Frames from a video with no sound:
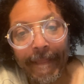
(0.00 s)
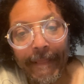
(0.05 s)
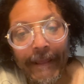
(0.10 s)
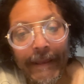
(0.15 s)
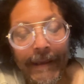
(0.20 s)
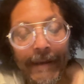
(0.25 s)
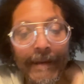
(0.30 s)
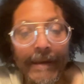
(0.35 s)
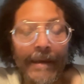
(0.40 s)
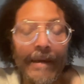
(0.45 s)

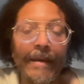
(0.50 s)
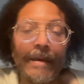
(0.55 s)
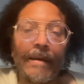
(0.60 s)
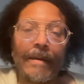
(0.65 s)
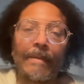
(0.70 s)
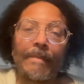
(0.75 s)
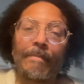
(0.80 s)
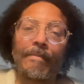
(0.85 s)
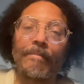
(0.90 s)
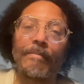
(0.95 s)
In
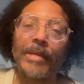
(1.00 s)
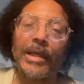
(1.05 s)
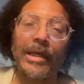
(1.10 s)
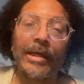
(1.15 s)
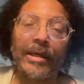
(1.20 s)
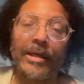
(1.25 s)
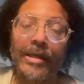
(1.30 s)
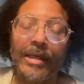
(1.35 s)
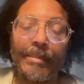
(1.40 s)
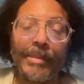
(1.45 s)

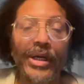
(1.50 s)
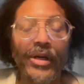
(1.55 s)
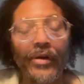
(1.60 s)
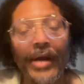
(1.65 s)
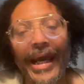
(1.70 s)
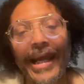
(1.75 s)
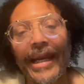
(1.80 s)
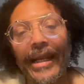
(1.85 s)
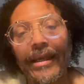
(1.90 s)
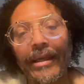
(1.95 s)
the
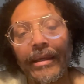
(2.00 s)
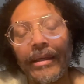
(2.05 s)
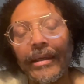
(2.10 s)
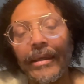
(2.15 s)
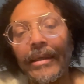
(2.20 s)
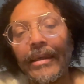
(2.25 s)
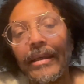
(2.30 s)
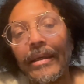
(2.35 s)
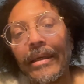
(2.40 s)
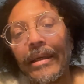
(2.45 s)
Democratic
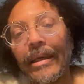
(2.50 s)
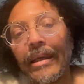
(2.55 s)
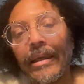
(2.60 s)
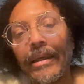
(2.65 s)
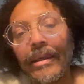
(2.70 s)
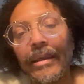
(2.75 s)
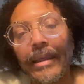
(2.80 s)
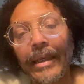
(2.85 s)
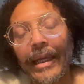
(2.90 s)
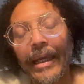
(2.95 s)

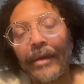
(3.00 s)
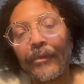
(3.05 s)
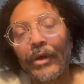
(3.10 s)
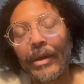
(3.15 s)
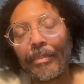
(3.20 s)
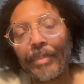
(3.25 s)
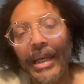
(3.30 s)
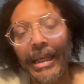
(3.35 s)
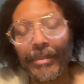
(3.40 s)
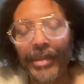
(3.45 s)
and
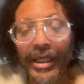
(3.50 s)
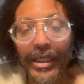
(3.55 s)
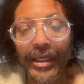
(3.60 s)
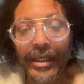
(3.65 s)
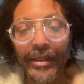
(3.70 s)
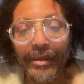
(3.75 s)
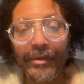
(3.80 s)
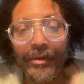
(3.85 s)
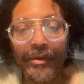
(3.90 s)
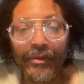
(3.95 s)

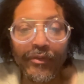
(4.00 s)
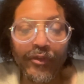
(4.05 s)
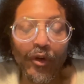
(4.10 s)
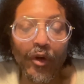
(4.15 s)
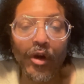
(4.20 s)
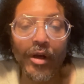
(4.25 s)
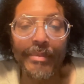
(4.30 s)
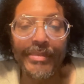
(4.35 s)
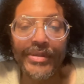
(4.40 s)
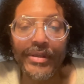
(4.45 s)
Republican
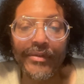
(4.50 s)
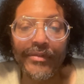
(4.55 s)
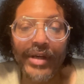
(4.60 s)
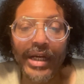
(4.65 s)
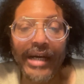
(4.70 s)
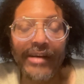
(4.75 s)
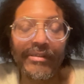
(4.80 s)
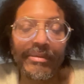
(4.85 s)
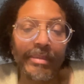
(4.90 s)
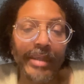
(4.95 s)
forms of
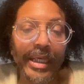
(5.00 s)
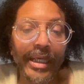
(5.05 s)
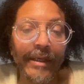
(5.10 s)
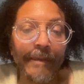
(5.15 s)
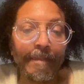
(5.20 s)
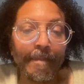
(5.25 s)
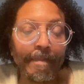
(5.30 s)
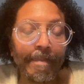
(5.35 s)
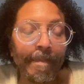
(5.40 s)
government,